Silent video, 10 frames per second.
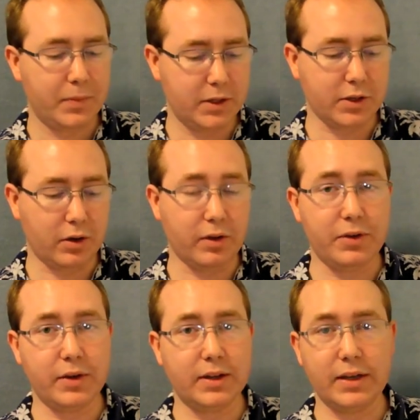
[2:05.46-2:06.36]
So
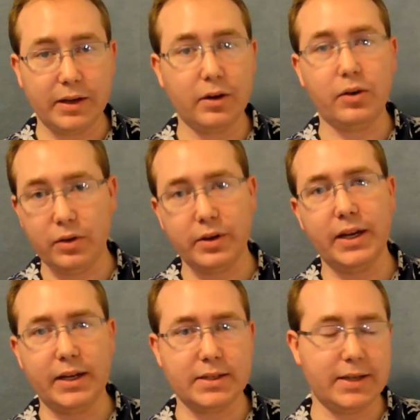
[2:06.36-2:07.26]
if you get the Hero, you're
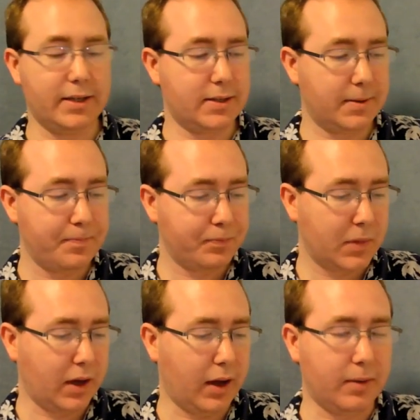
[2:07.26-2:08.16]
getting Sense.
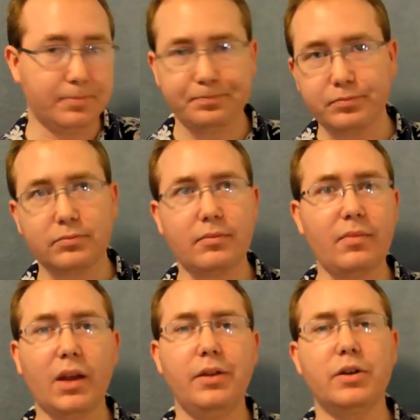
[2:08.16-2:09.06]

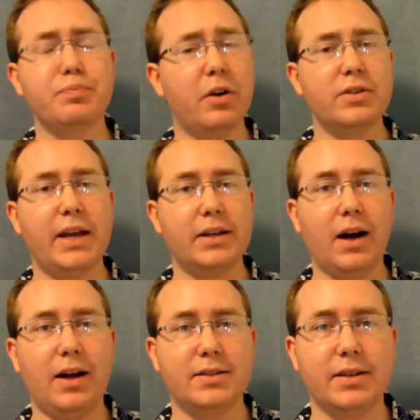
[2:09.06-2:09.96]
There's pros and
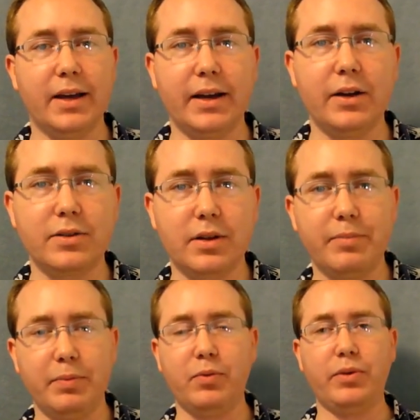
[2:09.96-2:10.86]
cons to that. I know
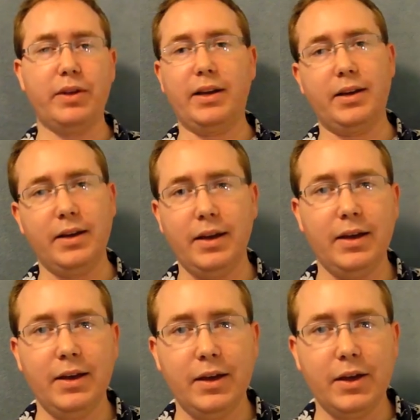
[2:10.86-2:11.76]
some people will think,
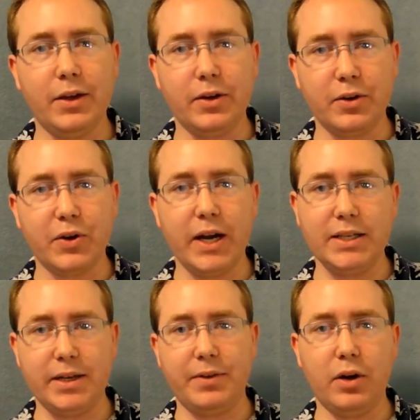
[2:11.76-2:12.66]
you're
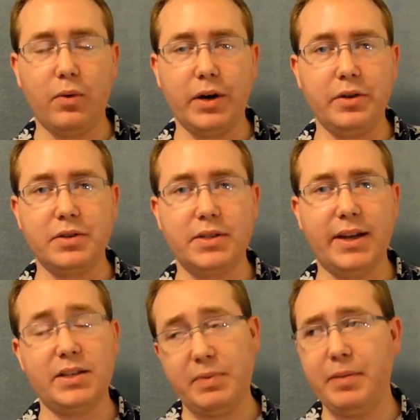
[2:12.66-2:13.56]
crazy if you don't want to use
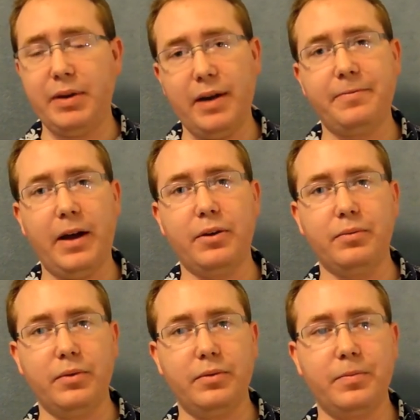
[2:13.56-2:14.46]
Sense, but I mean, I've
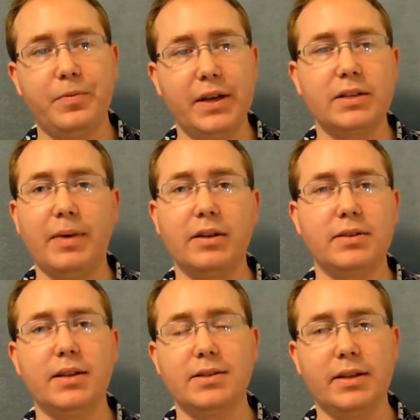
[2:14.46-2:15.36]
found things about
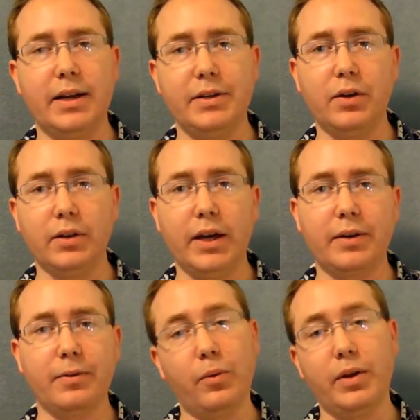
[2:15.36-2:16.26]
Sense that I don't
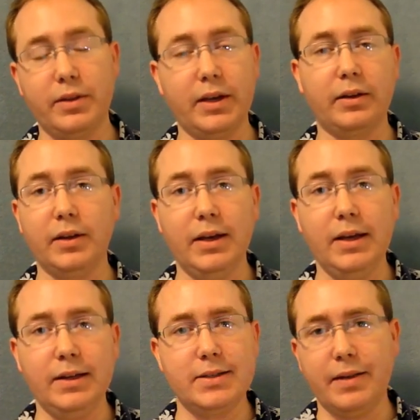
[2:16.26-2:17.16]
like. For one thing,
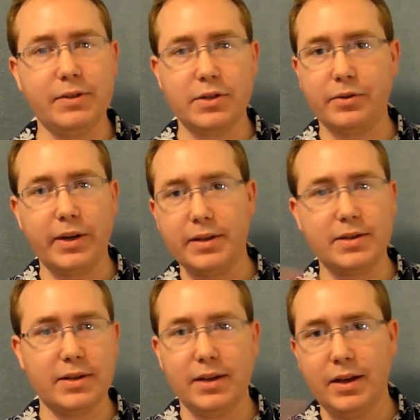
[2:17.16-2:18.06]
7
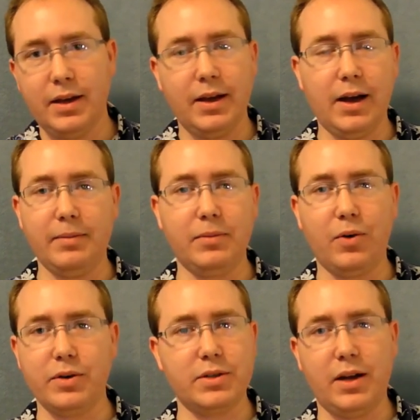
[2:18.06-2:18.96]
screens,
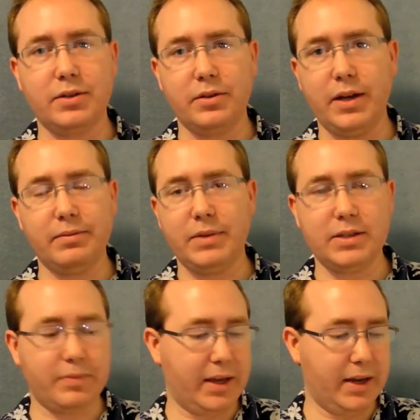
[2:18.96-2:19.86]
horizontal, that
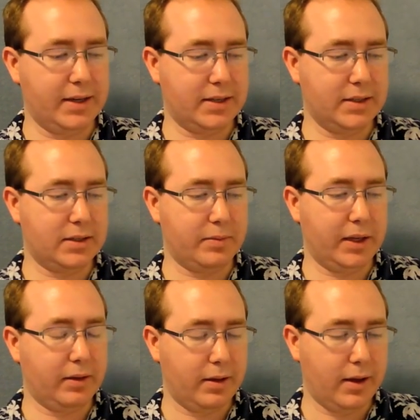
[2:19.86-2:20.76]
doesn't make any sense to
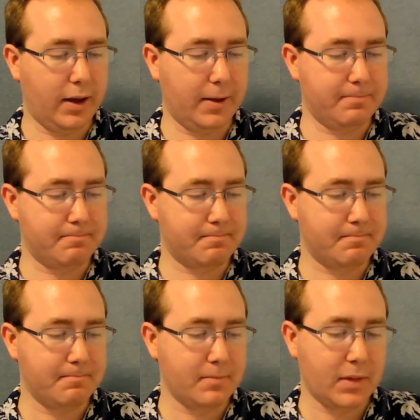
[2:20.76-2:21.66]
me.
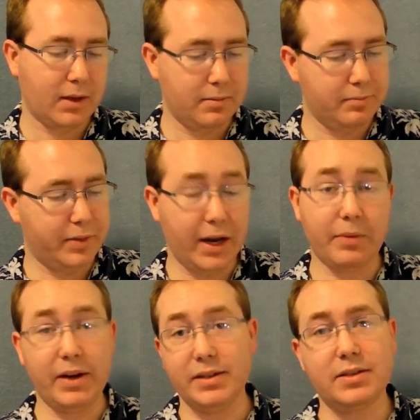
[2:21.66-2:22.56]
But
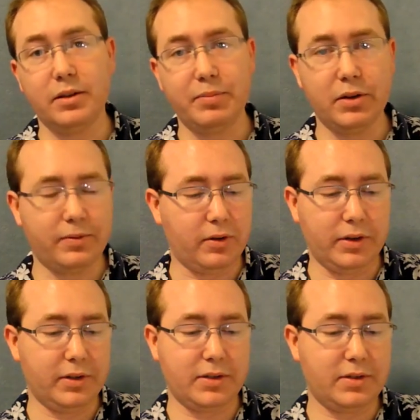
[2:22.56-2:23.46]
anyway, it's still beautiful,
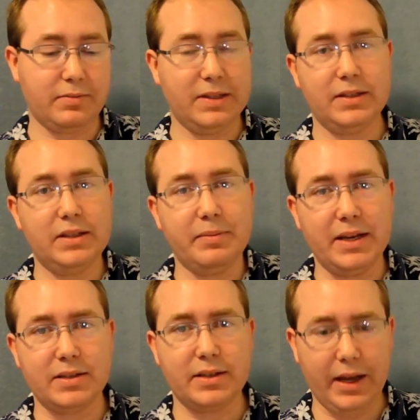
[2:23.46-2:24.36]
and it's the
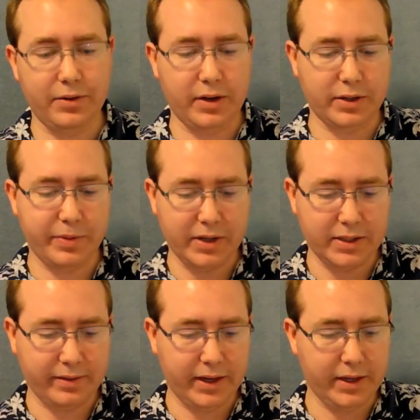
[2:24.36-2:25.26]
best Android experience
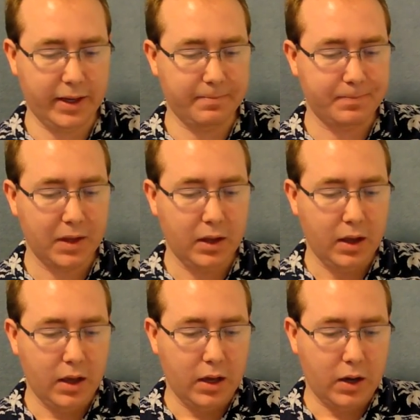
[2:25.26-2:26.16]
I've had yet.
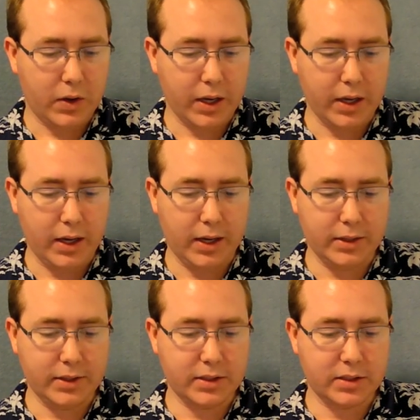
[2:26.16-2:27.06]
Okay,
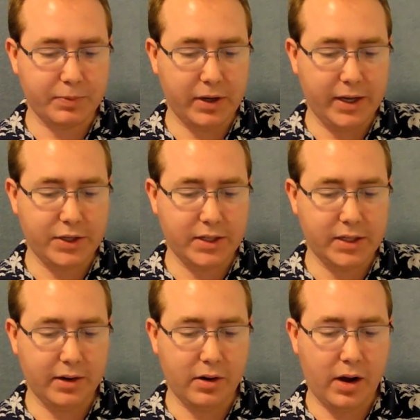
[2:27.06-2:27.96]
does the Sprint
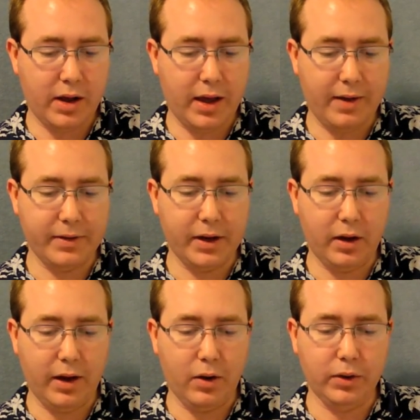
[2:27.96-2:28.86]
HTC Hero have an
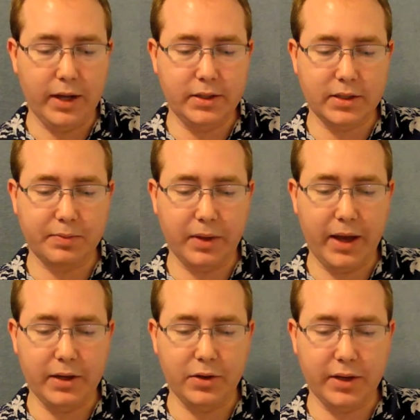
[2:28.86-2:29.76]
OLED
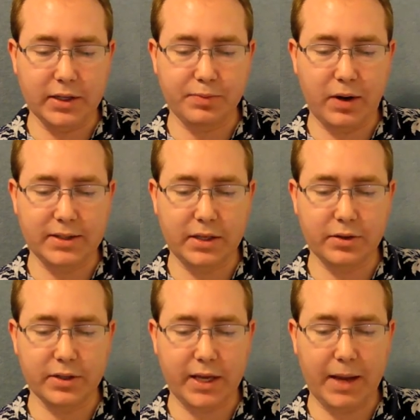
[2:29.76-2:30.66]
display, and do you think its
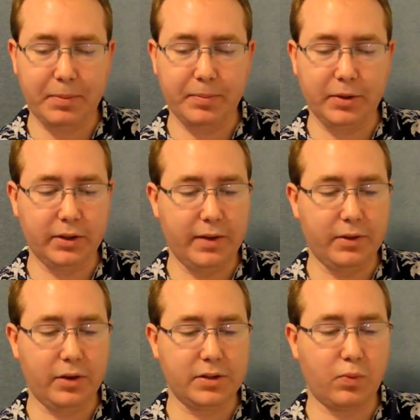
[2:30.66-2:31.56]
processor is capable
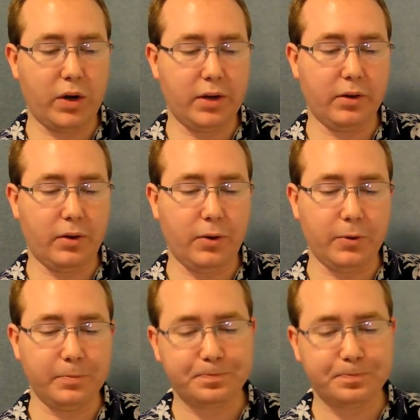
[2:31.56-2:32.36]
even though it's 1 year old?